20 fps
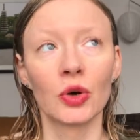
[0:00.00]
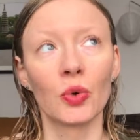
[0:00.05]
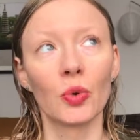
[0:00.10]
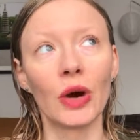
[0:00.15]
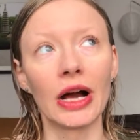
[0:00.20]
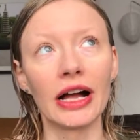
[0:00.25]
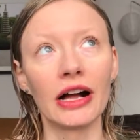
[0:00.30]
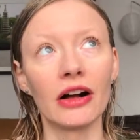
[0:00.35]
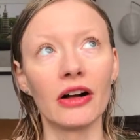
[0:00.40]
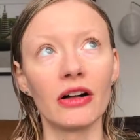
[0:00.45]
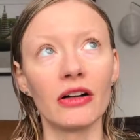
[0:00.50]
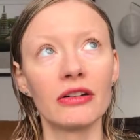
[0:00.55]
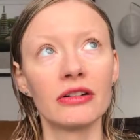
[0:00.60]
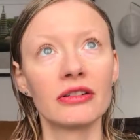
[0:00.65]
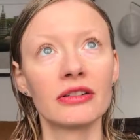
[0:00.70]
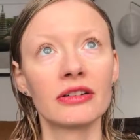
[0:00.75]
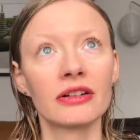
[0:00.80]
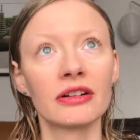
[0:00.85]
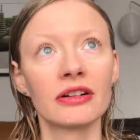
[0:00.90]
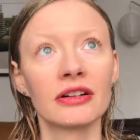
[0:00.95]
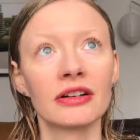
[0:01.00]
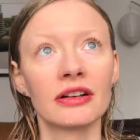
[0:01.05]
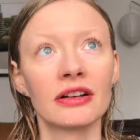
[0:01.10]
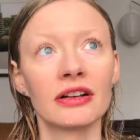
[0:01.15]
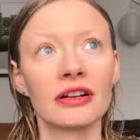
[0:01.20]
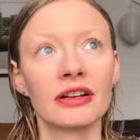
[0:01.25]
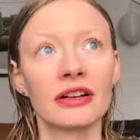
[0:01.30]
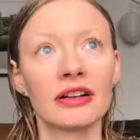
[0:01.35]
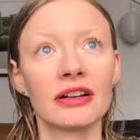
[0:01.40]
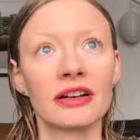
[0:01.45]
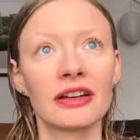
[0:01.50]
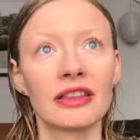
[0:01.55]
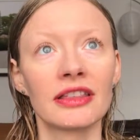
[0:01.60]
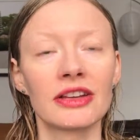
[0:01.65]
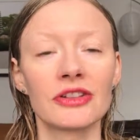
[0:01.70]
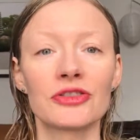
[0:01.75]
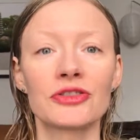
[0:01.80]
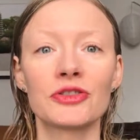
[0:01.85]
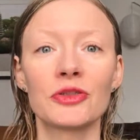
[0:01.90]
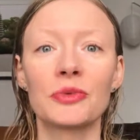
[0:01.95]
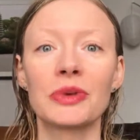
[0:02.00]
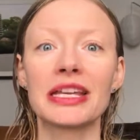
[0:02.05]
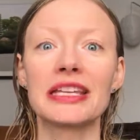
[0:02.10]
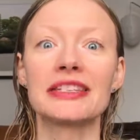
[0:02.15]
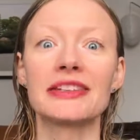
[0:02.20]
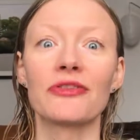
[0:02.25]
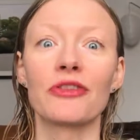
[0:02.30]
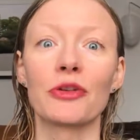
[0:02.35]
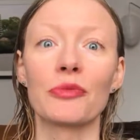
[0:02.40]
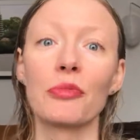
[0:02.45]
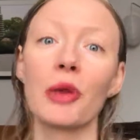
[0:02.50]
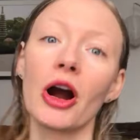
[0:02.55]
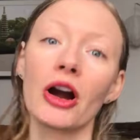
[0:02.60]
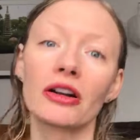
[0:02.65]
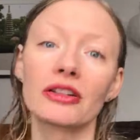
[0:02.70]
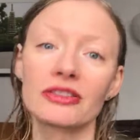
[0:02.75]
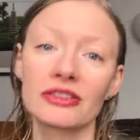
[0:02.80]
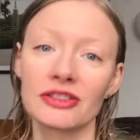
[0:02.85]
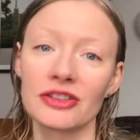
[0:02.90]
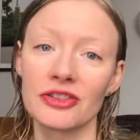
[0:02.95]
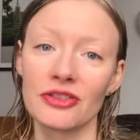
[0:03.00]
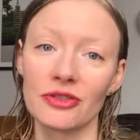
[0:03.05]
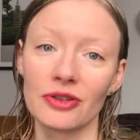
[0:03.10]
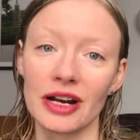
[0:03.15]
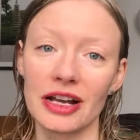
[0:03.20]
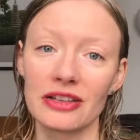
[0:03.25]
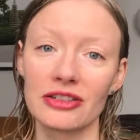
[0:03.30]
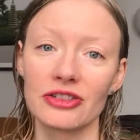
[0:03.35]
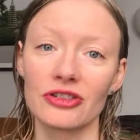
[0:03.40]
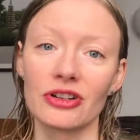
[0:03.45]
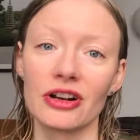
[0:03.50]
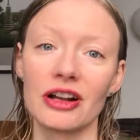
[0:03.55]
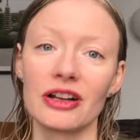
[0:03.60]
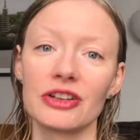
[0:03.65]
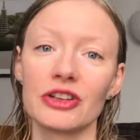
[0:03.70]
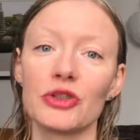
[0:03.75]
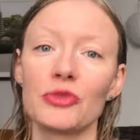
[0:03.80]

Well, there's so many different parts to the restaurant.